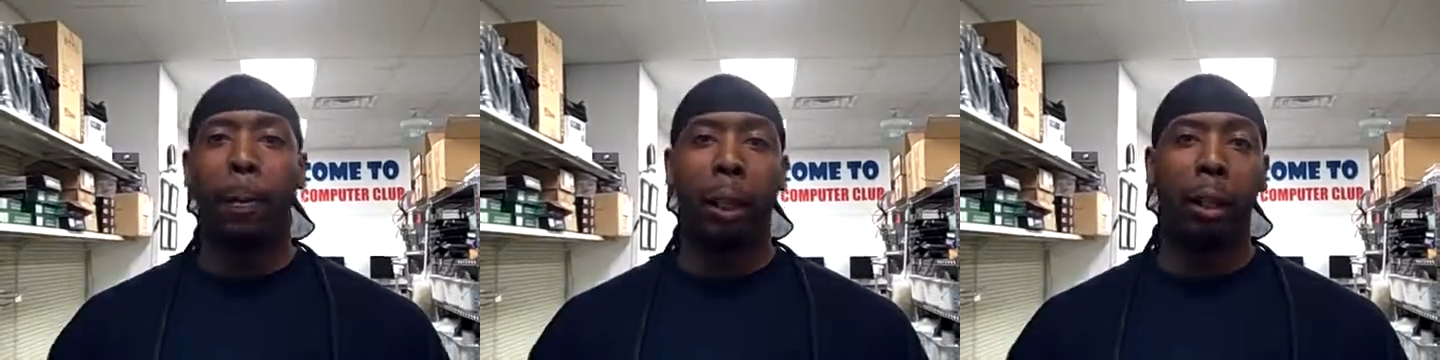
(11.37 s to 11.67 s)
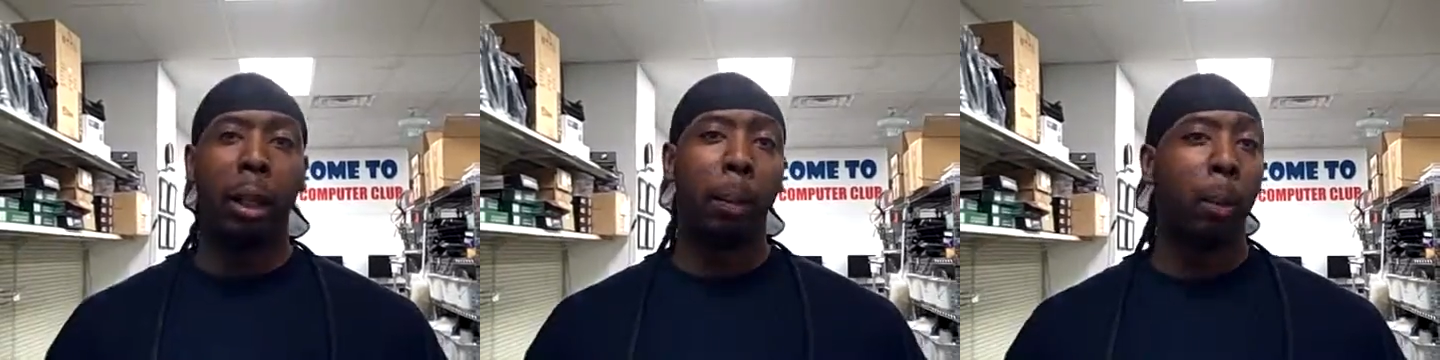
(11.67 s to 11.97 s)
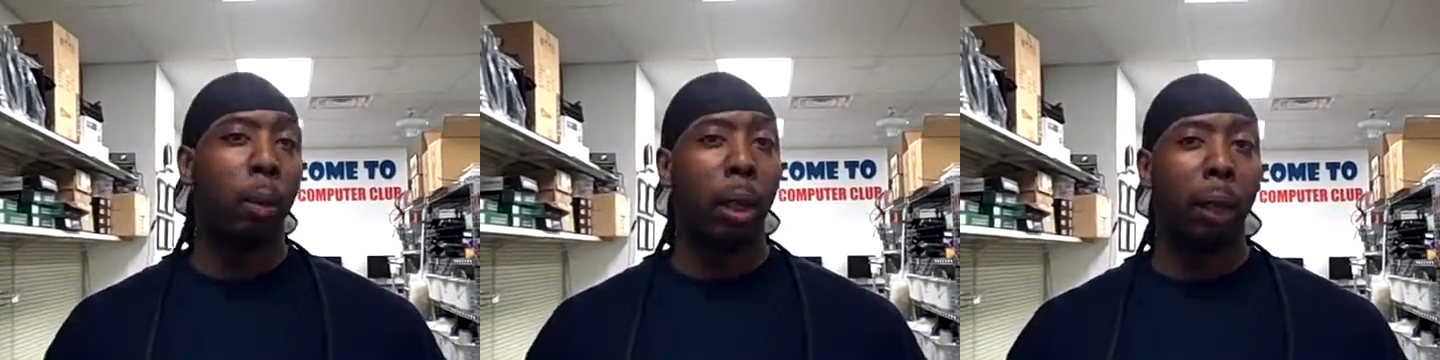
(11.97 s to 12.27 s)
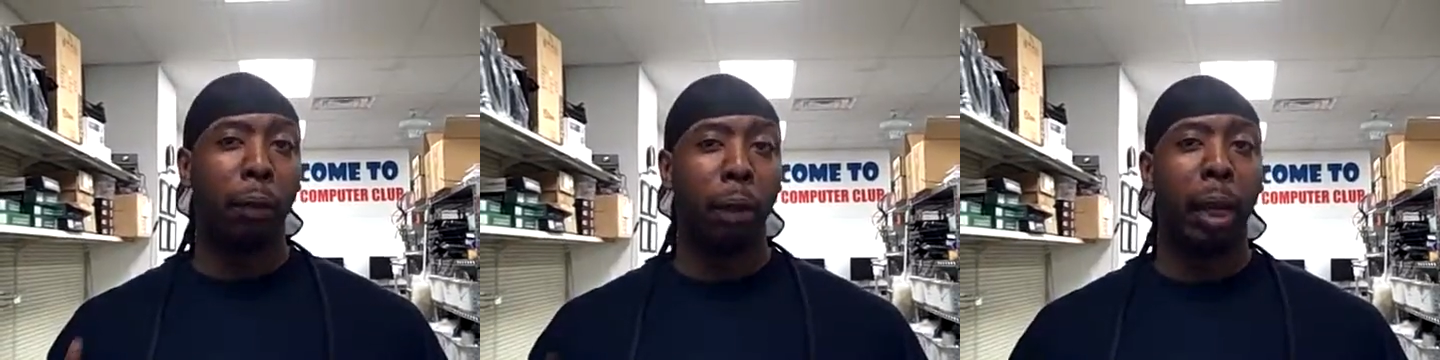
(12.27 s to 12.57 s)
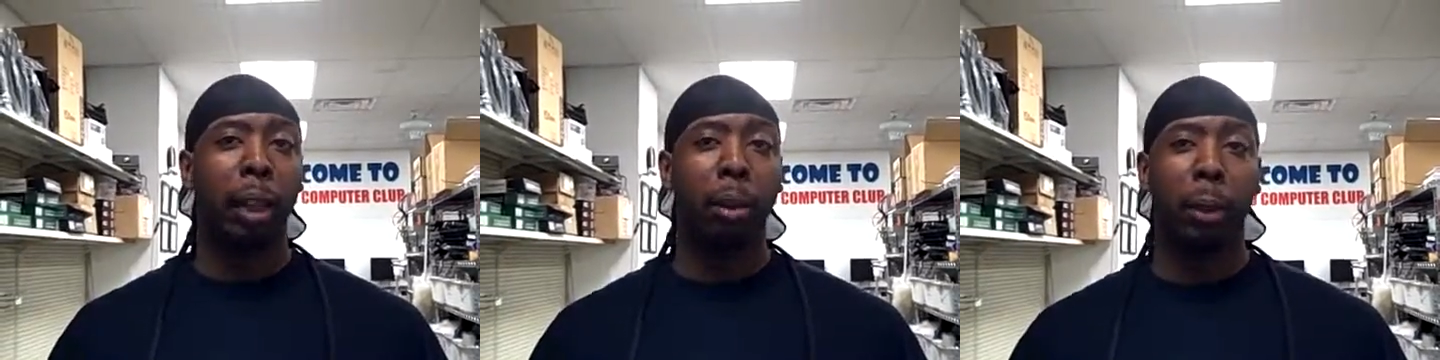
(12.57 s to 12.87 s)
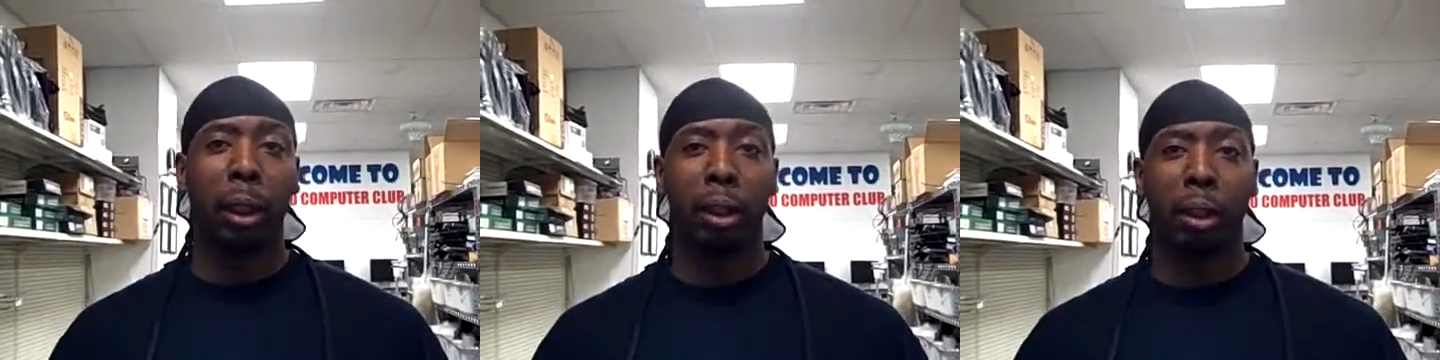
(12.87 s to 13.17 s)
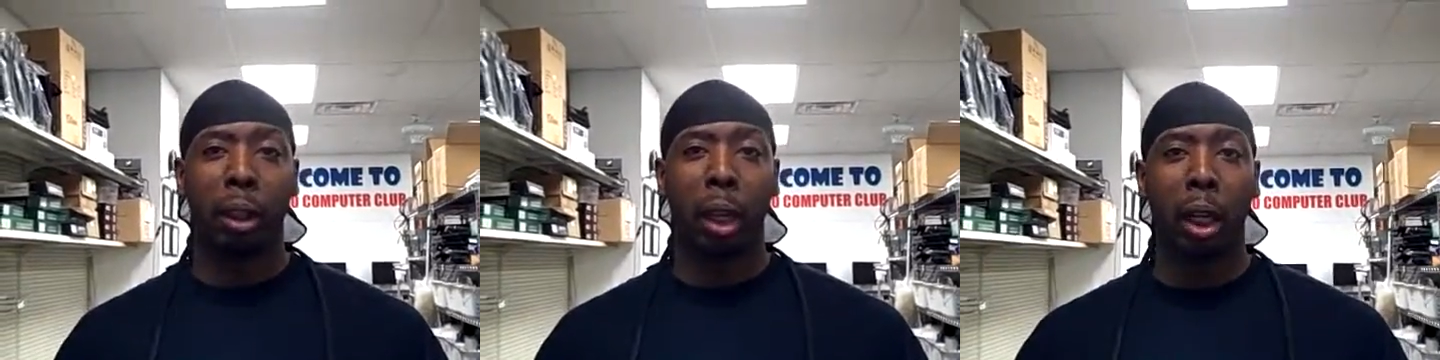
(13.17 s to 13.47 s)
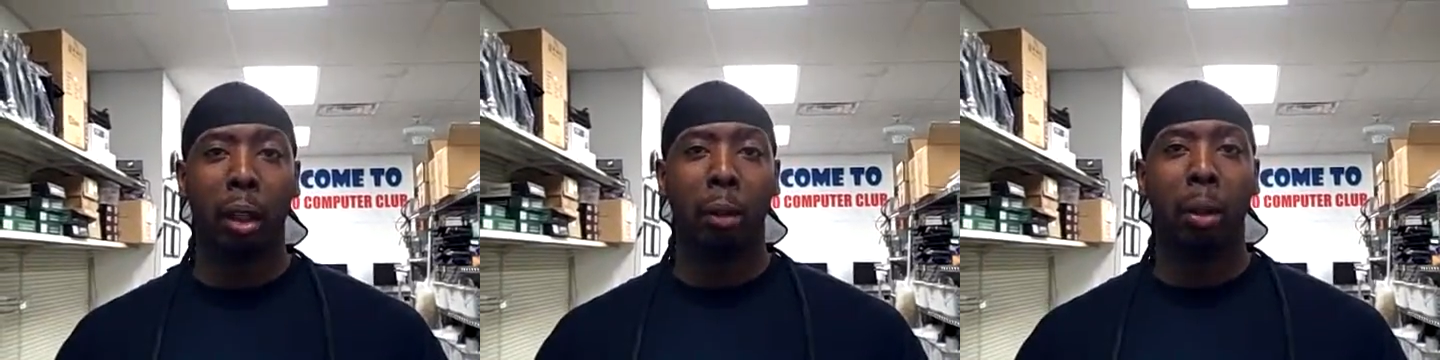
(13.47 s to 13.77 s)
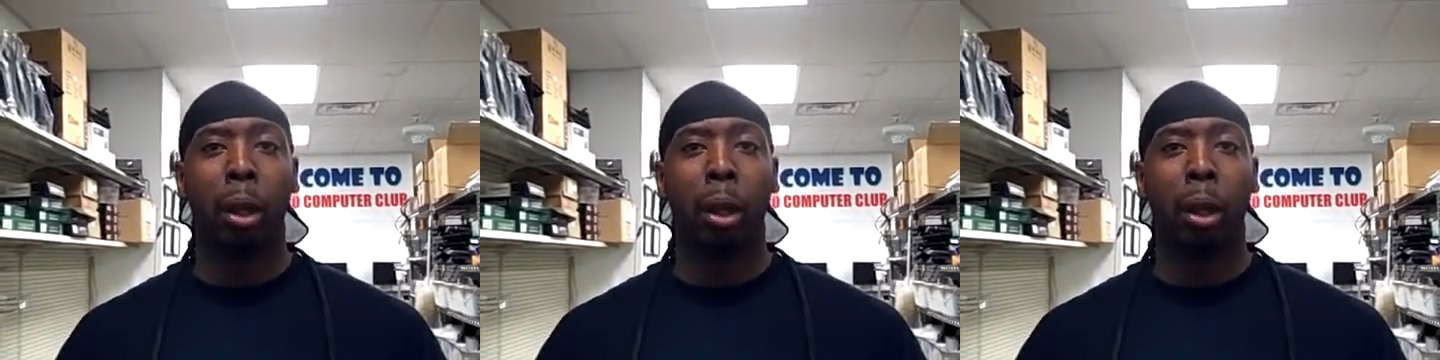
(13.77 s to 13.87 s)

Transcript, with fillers: They are number one, if you ask me, here in Chicago